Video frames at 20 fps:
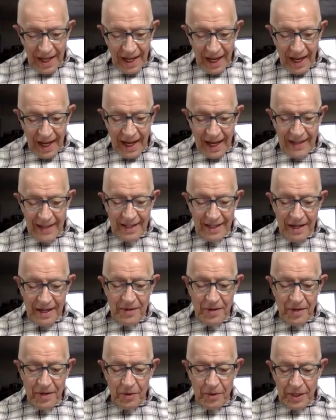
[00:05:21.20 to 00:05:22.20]
As I
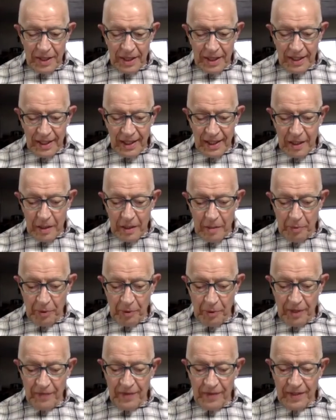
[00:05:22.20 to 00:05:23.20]
noted in a
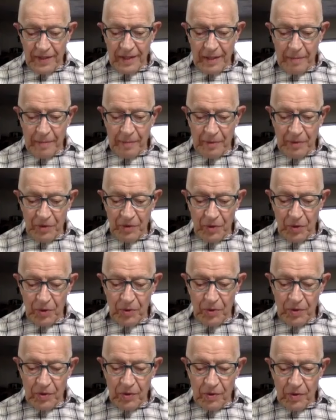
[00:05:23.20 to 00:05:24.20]
previous
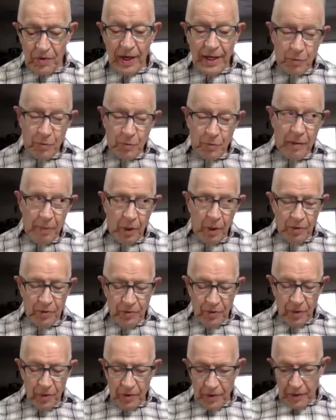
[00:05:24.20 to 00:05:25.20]
episode, or as we both
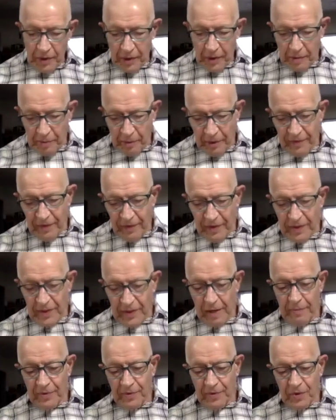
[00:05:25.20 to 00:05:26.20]
noted in a previous
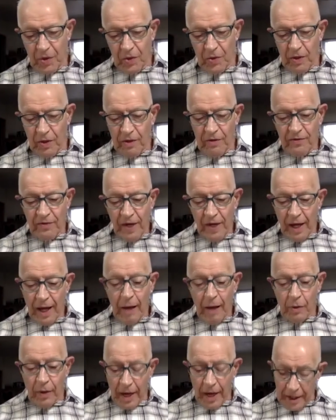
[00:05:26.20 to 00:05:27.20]
episode of
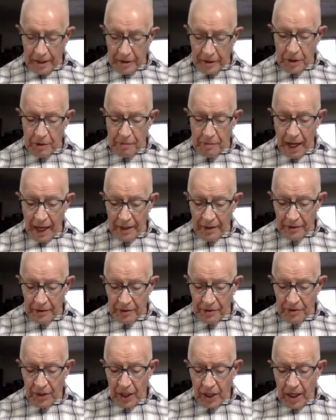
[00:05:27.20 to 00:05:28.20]
Our Energy
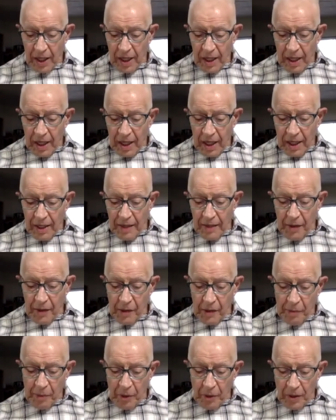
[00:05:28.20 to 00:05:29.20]
Matters, in her
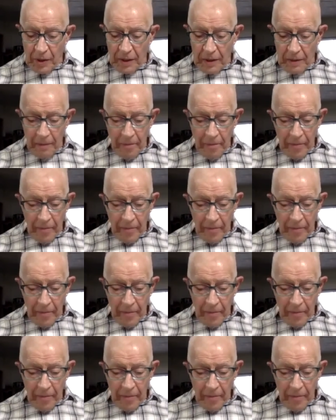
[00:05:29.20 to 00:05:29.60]
book,